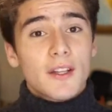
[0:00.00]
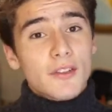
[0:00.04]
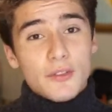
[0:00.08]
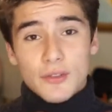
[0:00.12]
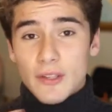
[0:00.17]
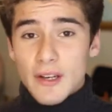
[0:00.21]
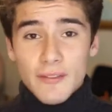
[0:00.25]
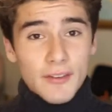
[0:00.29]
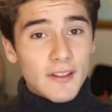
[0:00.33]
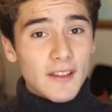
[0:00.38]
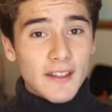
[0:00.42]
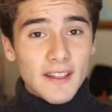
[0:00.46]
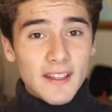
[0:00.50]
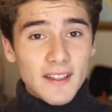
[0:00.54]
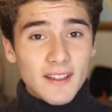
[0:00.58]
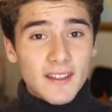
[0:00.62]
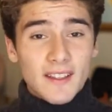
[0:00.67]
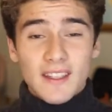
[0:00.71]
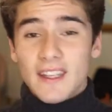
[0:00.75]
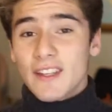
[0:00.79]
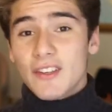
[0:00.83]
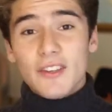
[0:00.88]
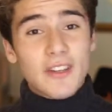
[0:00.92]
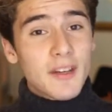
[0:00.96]
Do you have a
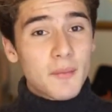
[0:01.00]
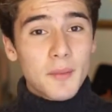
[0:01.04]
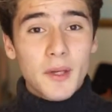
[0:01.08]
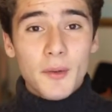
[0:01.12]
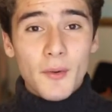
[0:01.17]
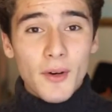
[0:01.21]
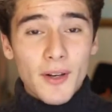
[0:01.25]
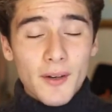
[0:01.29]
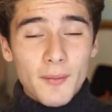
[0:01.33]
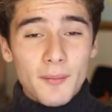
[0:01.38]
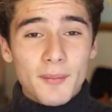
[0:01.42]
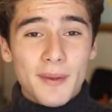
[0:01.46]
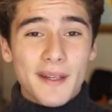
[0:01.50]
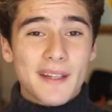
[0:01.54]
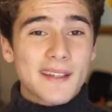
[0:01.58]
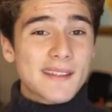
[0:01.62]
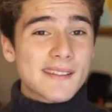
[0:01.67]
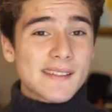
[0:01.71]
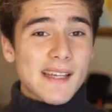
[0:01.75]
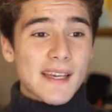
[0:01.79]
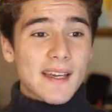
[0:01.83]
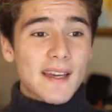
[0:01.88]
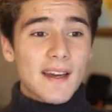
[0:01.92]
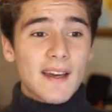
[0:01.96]
link? Can you give me one?
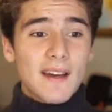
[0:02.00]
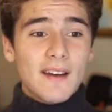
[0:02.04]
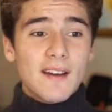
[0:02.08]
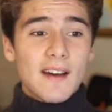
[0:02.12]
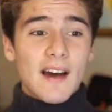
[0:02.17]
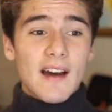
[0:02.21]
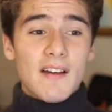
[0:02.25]
Because like